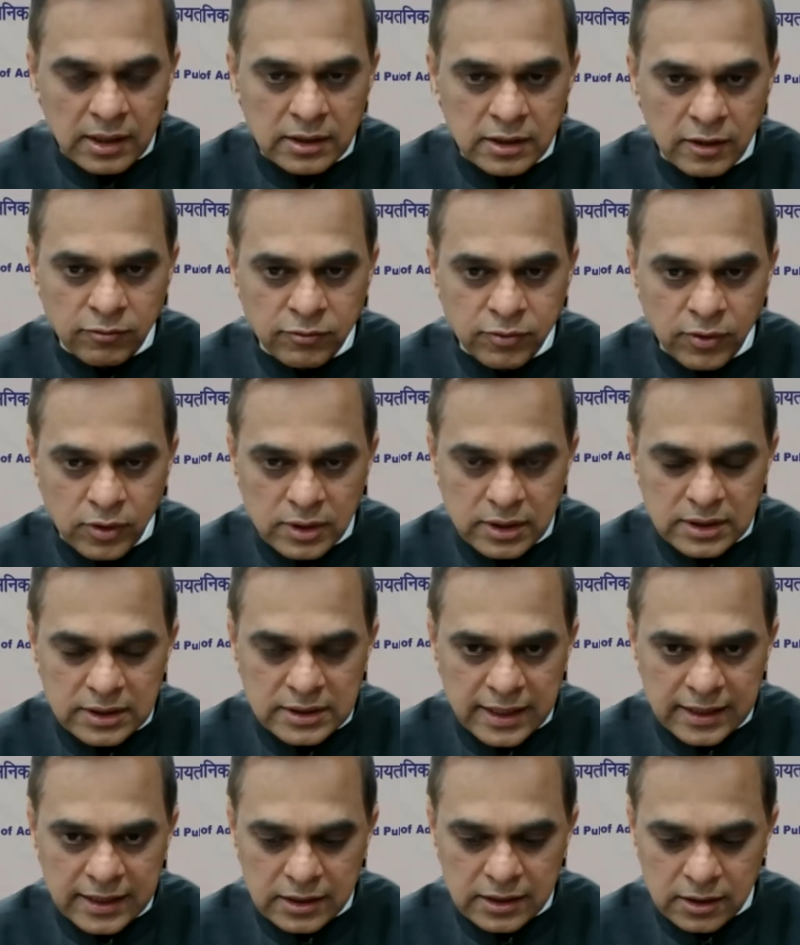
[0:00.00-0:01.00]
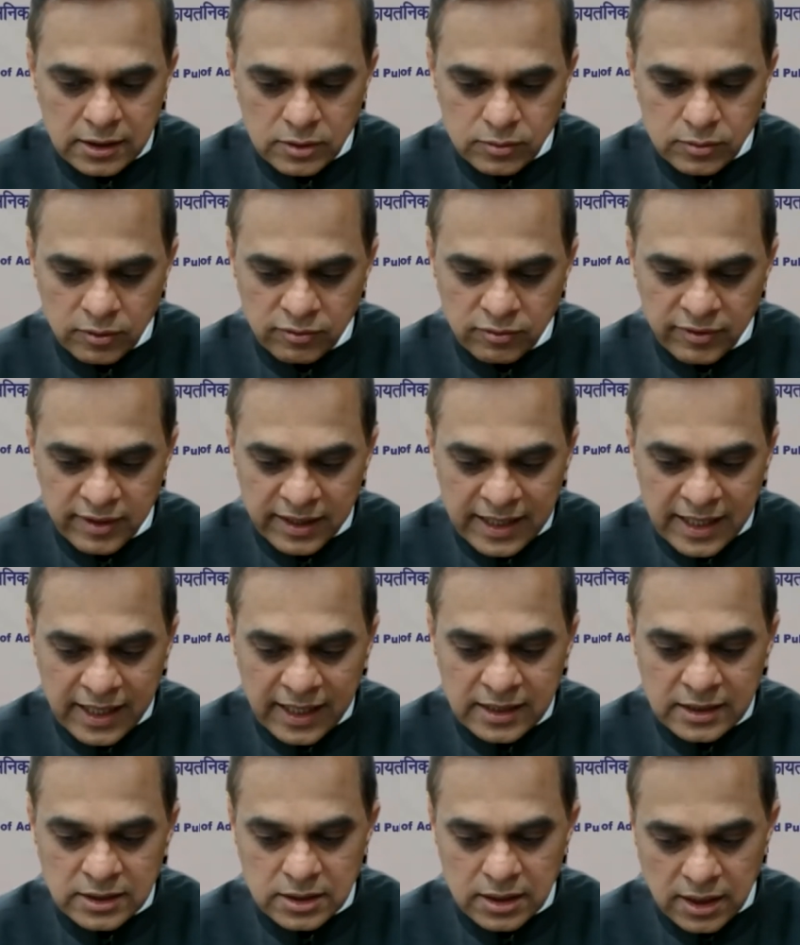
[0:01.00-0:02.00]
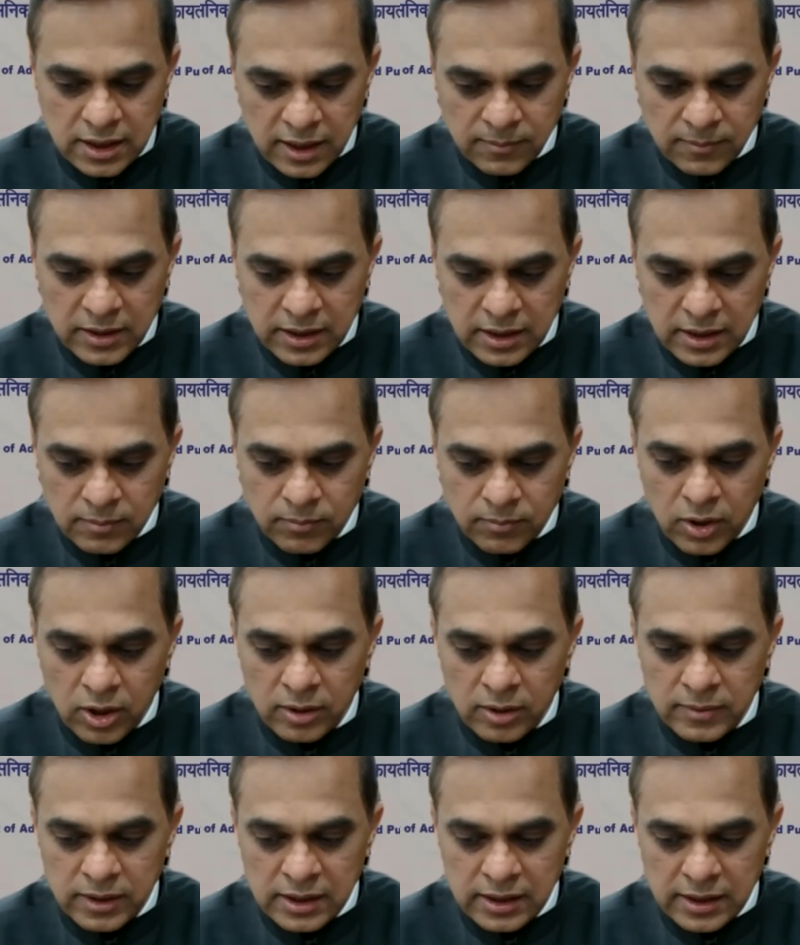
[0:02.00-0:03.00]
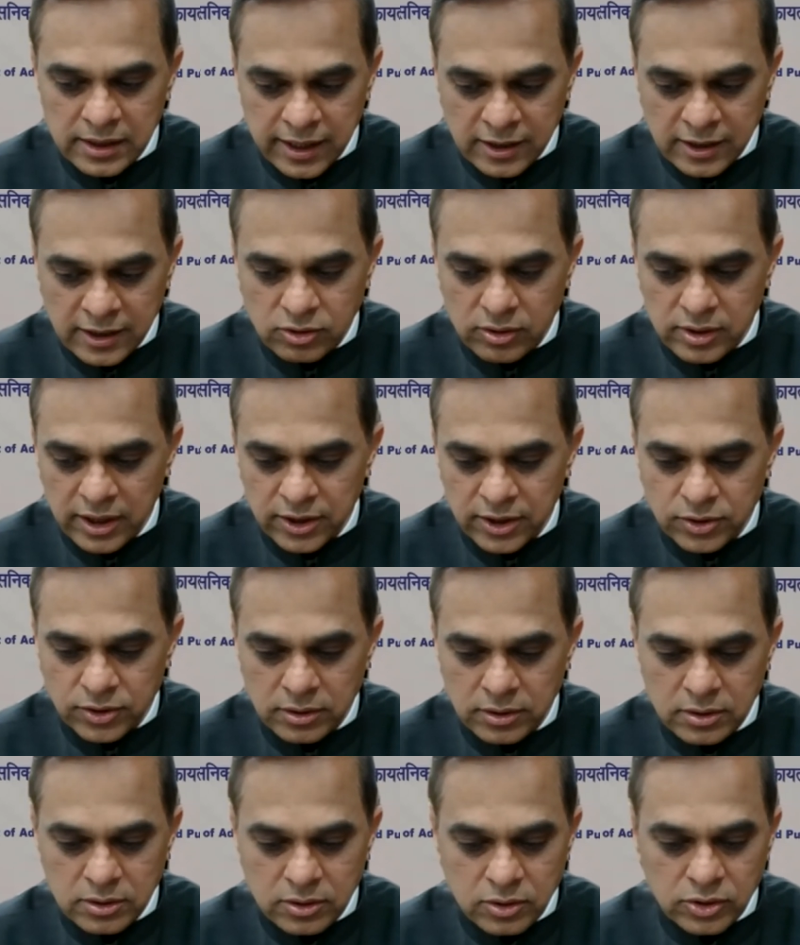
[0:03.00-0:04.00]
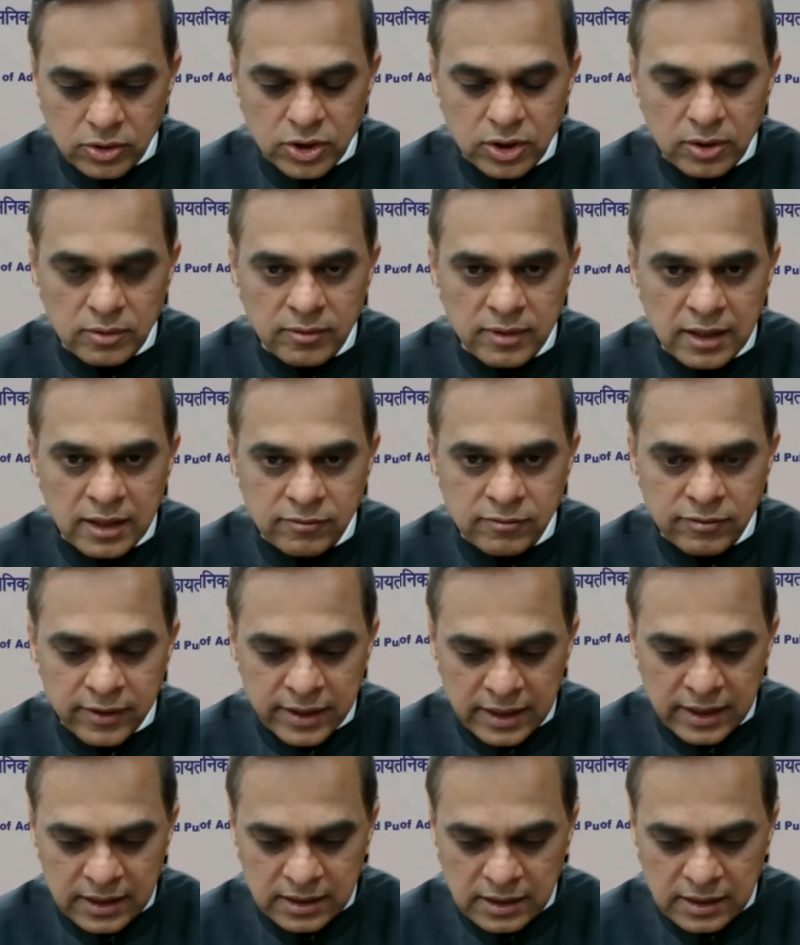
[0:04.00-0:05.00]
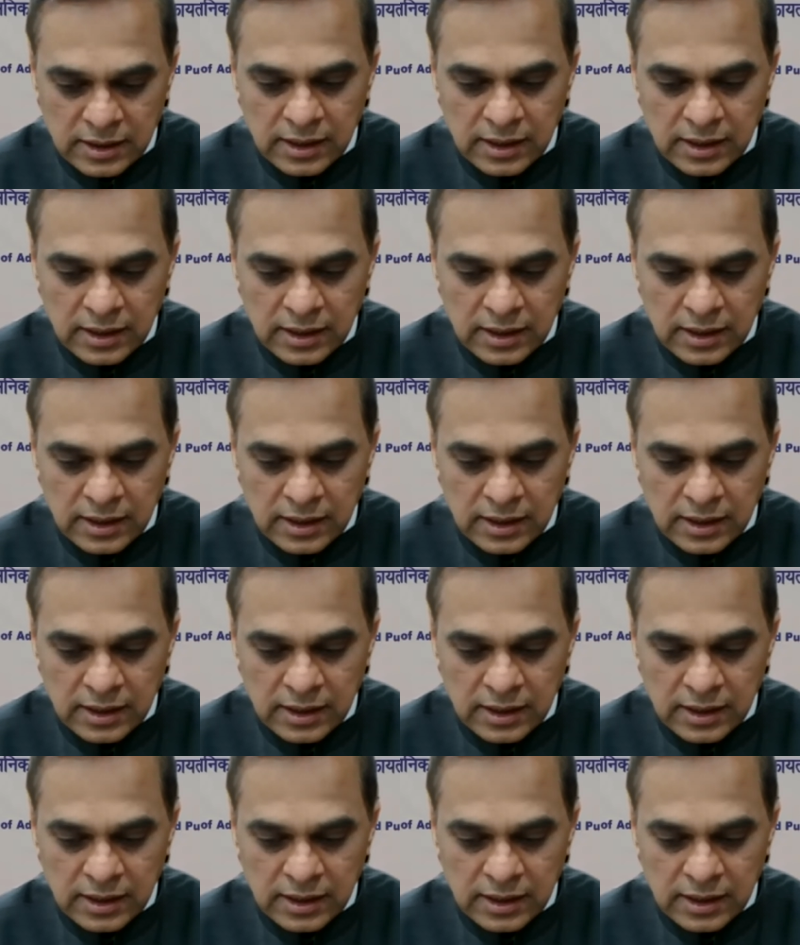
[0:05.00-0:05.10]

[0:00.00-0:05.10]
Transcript: The focus sectors were finance, labor and employment, education, social welfare,